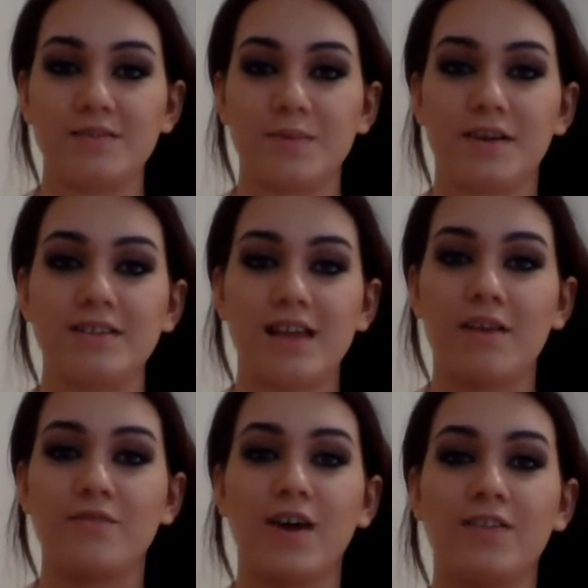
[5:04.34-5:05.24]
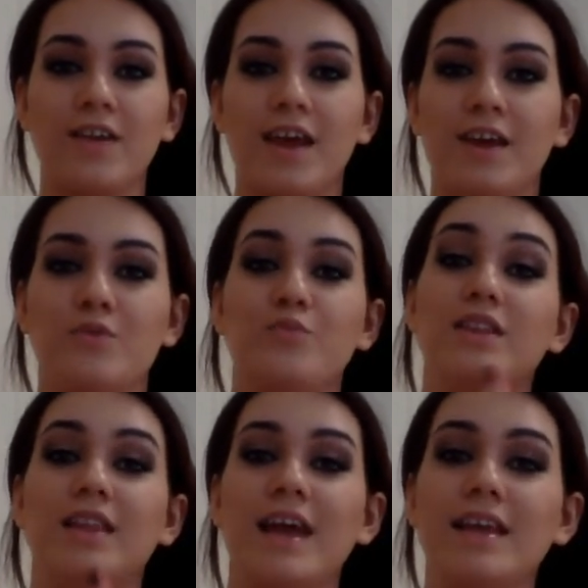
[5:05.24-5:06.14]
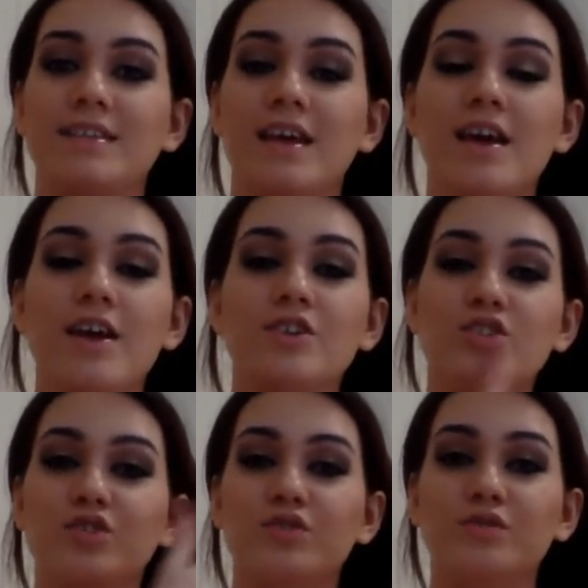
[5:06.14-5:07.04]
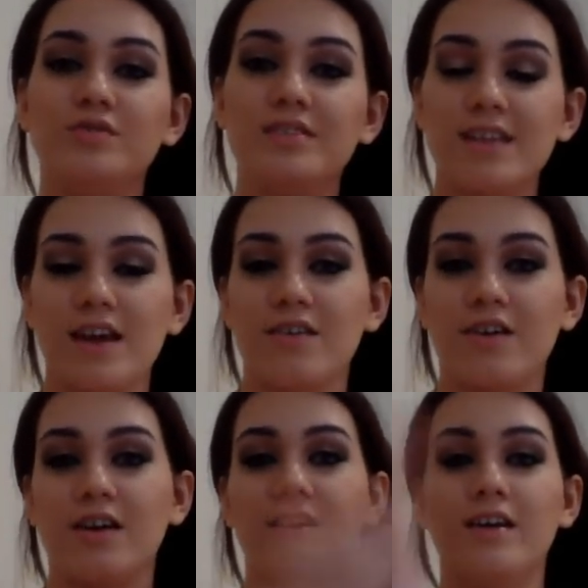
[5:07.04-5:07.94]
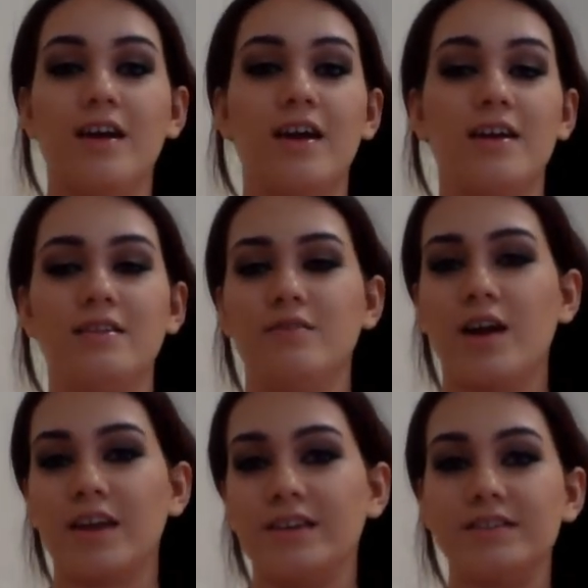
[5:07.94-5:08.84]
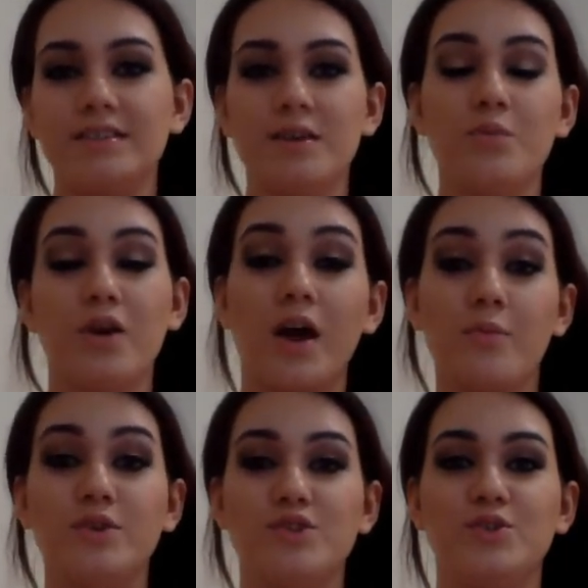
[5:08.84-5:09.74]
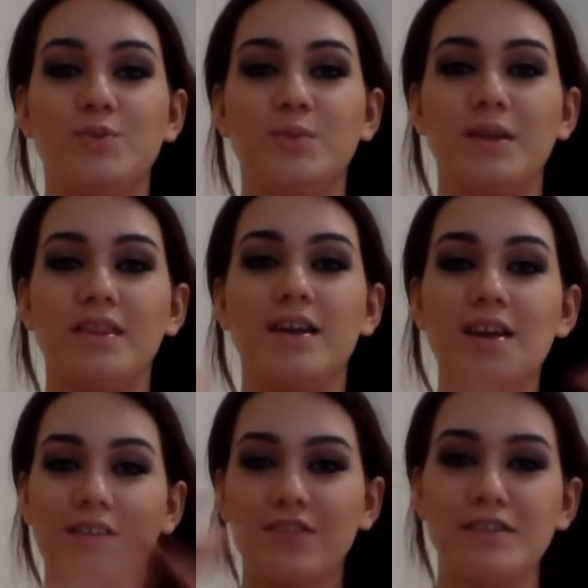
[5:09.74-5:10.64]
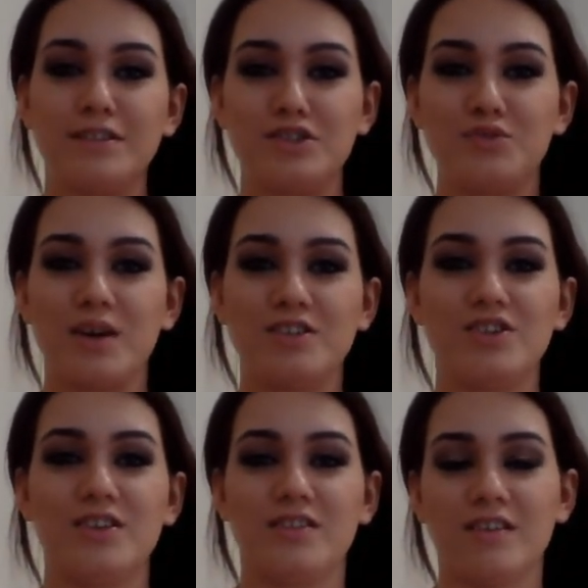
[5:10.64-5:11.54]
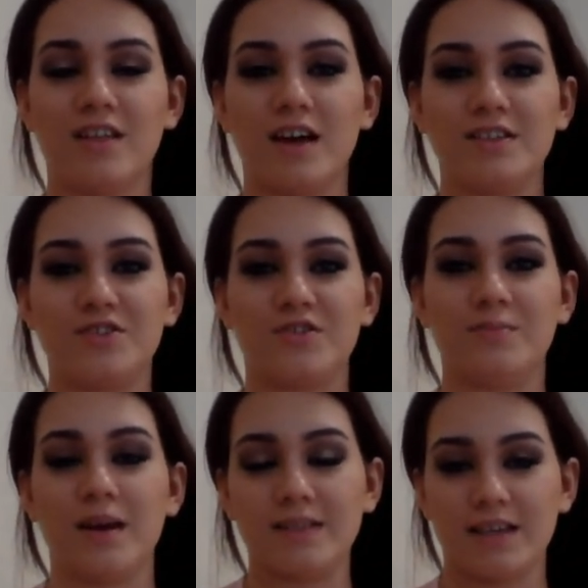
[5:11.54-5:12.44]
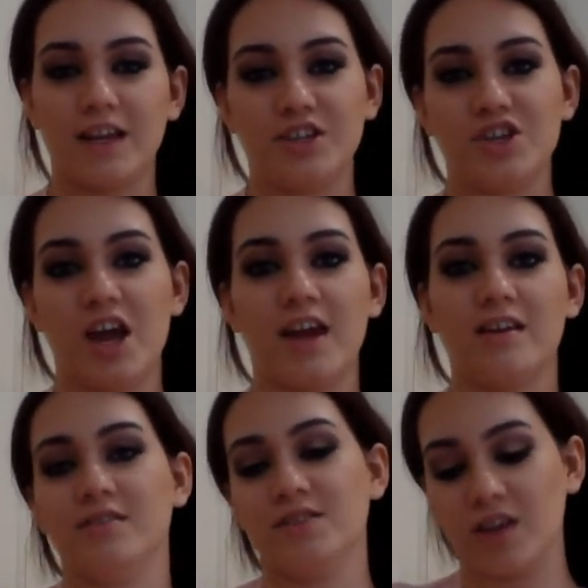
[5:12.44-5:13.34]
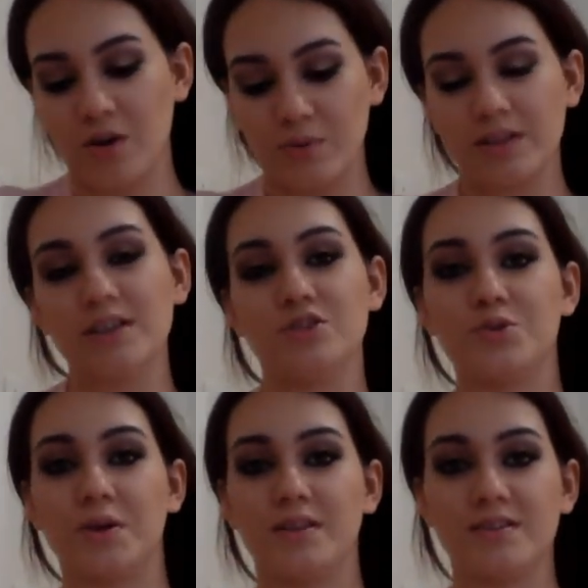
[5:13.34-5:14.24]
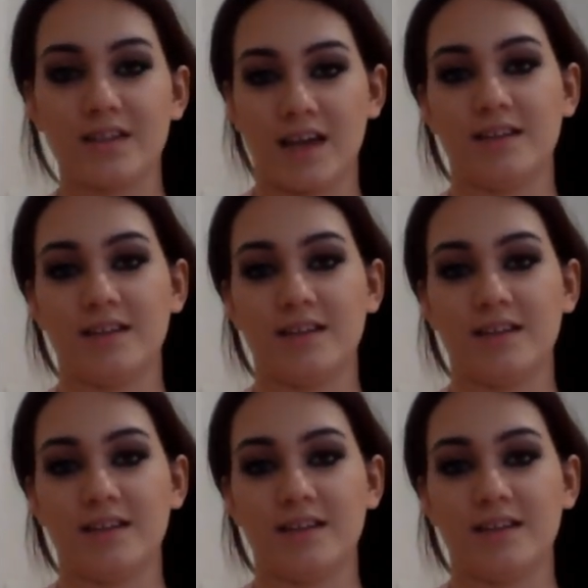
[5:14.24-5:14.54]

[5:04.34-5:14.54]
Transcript: I find that I can relate to Sarah and I can see what I would do with this situation in the classroom as an educator. So I really enjoyed this case study